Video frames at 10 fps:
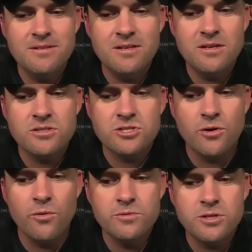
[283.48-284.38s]

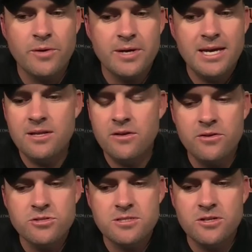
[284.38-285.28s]
So again,
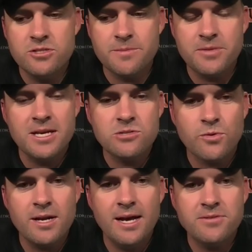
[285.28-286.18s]
there's some things
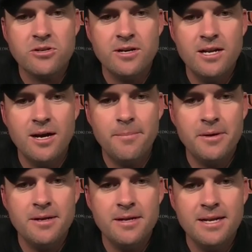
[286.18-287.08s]
we're going to have to clean up.
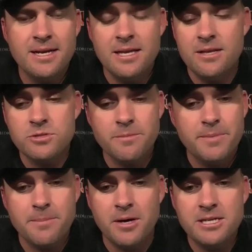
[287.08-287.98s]
And again, there were some
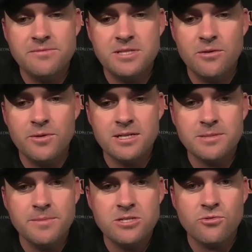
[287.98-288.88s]
big positives there. We got
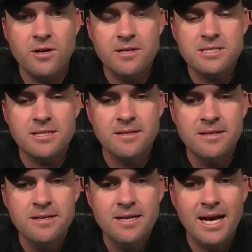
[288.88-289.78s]
some nice runs and
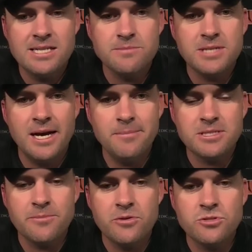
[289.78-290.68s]
had some time on
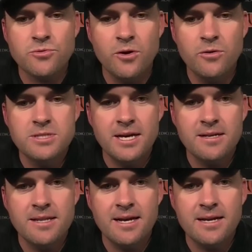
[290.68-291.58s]
some of those throws that
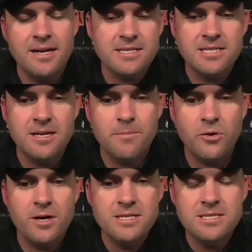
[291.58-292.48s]
got extended
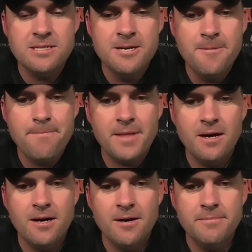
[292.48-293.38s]
plays.
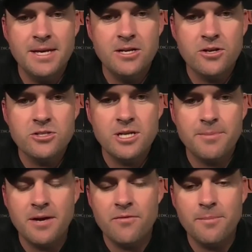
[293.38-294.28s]
They did a good
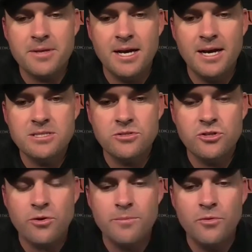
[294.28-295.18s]
job covering up the guys so
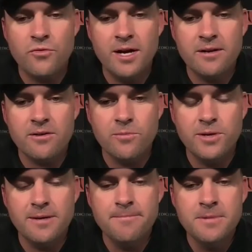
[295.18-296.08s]
Joe could move around a little
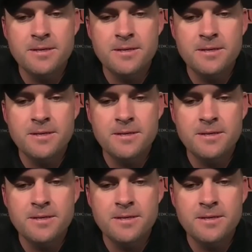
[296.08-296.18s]
bit.